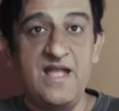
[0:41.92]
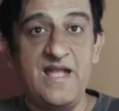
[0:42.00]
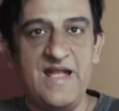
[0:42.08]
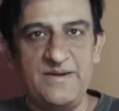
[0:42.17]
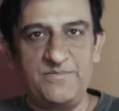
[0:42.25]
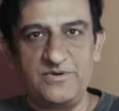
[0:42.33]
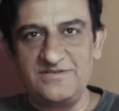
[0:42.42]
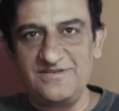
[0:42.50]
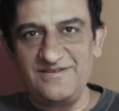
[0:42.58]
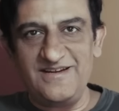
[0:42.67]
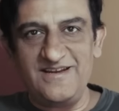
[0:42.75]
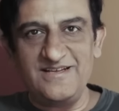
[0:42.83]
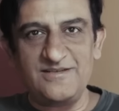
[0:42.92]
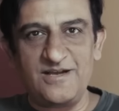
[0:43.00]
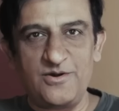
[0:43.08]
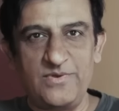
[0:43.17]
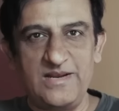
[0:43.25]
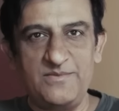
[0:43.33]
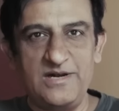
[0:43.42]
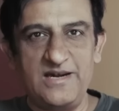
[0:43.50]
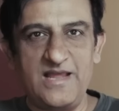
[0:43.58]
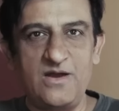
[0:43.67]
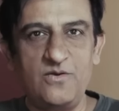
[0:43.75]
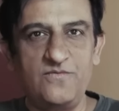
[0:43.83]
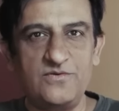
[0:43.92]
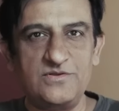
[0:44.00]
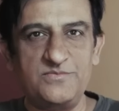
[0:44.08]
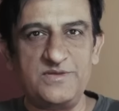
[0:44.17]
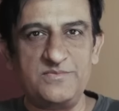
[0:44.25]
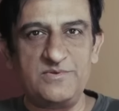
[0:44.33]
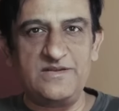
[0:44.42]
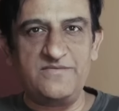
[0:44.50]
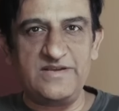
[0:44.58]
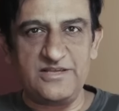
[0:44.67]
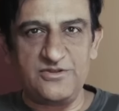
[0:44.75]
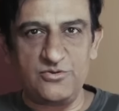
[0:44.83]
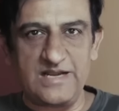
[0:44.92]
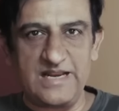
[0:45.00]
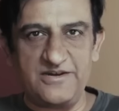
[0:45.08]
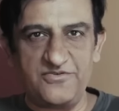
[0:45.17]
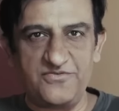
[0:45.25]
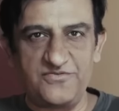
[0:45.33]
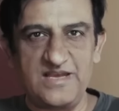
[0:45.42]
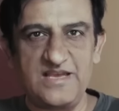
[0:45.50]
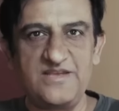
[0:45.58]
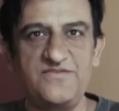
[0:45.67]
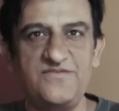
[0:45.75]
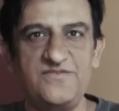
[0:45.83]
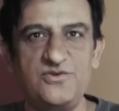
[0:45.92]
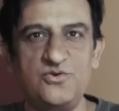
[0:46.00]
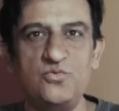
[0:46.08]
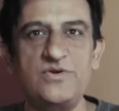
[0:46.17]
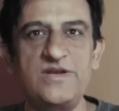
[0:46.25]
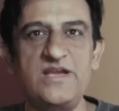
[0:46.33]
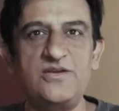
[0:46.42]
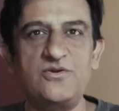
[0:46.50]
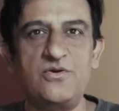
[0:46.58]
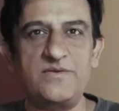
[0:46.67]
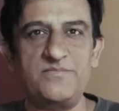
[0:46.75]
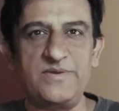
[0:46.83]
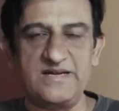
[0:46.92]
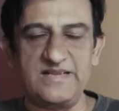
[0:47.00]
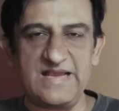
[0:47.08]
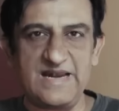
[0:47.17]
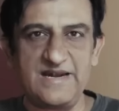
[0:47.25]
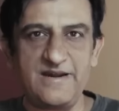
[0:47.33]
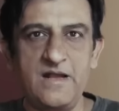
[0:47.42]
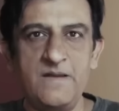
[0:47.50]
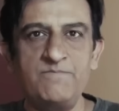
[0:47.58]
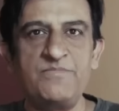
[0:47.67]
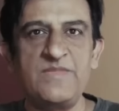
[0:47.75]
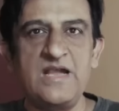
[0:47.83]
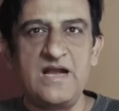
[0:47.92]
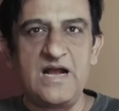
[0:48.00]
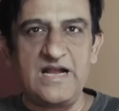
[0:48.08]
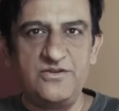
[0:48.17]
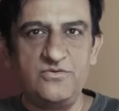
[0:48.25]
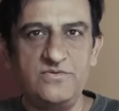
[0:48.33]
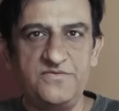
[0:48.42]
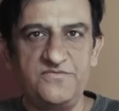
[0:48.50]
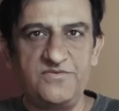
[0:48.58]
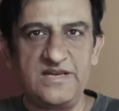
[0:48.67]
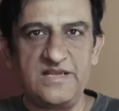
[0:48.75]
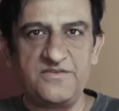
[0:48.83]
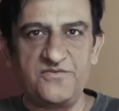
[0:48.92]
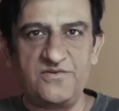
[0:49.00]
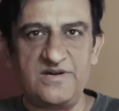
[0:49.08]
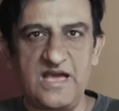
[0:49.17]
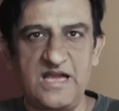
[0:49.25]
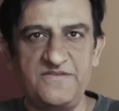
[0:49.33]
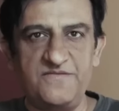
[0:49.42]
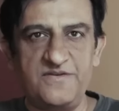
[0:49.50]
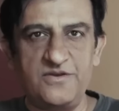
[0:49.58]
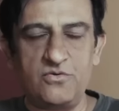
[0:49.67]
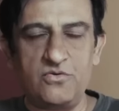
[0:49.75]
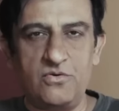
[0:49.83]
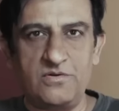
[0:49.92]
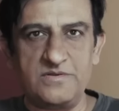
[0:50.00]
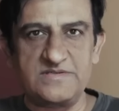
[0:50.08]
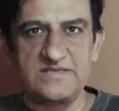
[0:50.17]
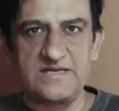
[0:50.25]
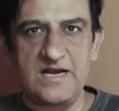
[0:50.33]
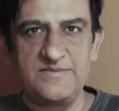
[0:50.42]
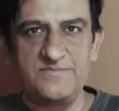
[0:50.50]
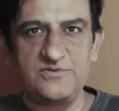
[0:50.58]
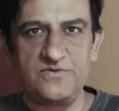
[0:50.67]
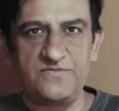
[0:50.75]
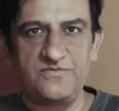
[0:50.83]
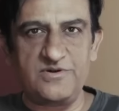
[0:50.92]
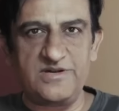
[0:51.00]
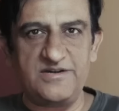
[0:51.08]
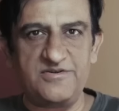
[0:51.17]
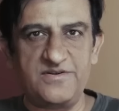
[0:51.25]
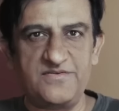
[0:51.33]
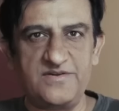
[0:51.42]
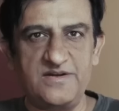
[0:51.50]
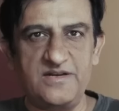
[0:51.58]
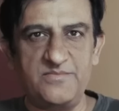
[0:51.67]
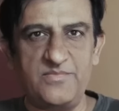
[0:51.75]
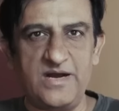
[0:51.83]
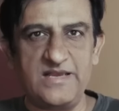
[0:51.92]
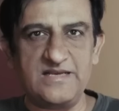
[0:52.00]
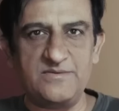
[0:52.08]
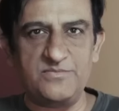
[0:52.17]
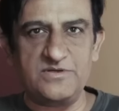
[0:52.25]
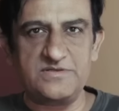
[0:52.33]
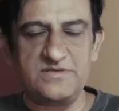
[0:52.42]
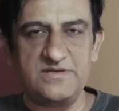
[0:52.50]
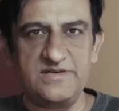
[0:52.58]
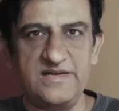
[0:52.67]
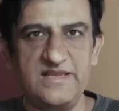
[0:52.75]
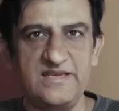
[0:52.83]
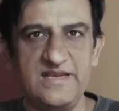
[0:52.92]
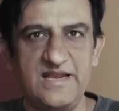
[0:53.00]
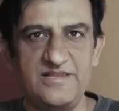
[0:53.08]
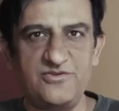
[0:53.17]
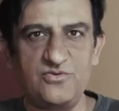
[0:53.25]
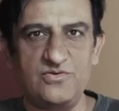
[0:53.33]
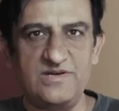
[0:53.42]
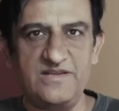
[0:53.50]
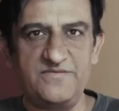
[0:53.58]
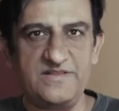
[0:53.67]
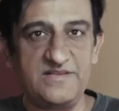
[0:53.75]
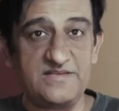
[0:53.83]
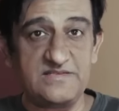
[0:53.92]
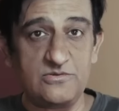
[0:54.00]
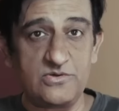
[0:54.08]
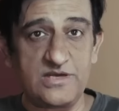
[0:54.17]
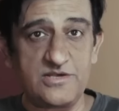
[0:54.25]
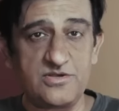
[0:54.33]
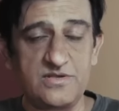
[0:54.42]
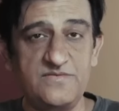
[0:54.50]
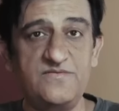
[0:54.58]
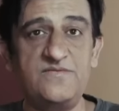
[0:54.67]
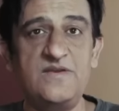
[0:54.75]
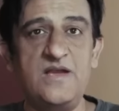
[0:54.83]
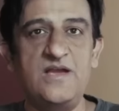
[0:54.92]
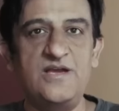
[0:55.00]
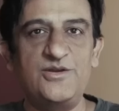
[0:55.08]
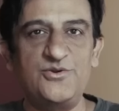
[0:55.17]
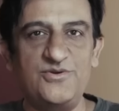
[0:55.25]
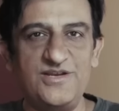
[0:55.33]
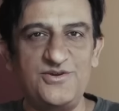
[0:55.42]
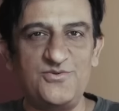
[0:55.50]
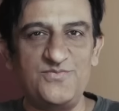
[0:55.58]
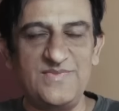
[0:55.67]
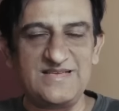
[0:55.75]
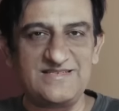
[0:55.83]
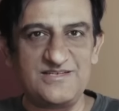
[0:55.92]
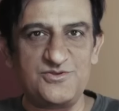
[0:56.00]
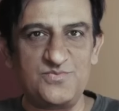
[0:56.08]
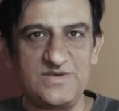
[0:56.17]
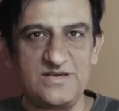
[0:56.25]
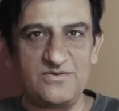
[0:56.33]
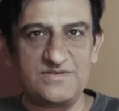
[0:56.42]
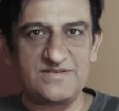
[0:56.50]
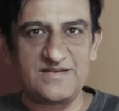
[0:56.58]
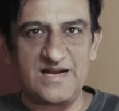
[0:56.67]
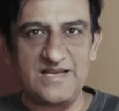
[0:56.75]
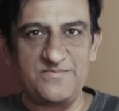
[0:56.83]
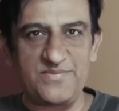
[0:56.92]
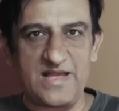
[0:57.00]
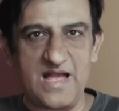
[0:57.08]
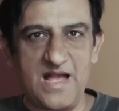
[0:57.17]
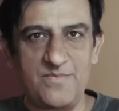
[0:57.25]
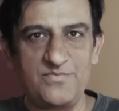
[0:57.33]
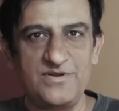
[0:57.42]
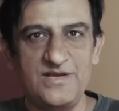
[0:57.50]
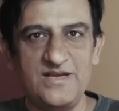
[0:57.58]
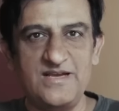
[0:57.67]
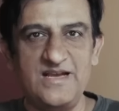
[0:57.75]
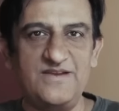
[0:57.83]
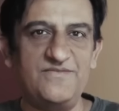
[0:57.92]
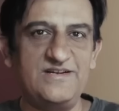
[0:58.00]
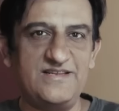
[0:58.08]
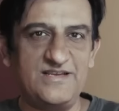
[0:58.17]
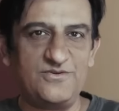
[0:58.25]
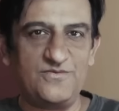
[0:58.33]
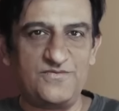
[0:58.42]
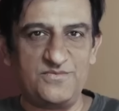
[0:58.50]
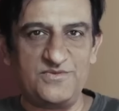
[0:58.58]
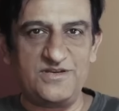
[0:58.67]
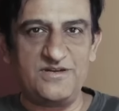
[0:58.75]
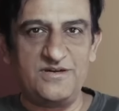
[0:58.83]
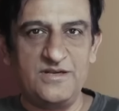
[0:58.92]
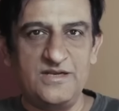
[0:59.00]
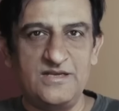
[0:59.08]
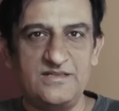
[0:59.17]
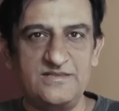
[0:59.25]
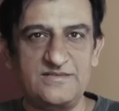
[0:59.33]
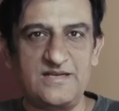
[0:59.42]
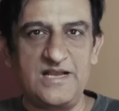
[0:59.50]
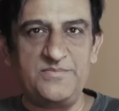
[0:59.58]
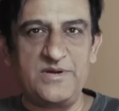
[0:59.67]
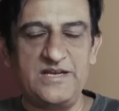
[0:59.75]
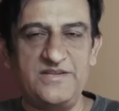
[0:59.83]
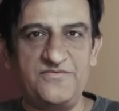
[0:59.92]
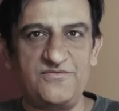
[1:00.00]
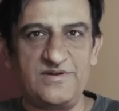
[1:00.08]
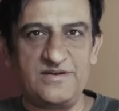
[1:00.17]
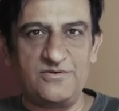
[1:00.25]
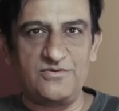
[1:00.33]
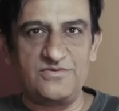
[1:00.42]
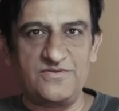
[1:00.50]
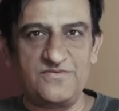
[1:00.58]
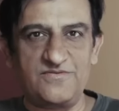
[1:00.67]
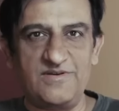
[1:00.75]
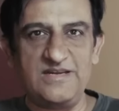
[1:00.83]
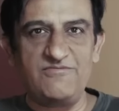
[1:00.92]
And personal readings are available now for the people living in United States, U K, Europe and Canada. I do these readings on live video call on Skype. So if you're interested in buying a personal reading and you live in these locations, you need to message me on Skype app and we'll take you from there. The Skype I D is written on the screen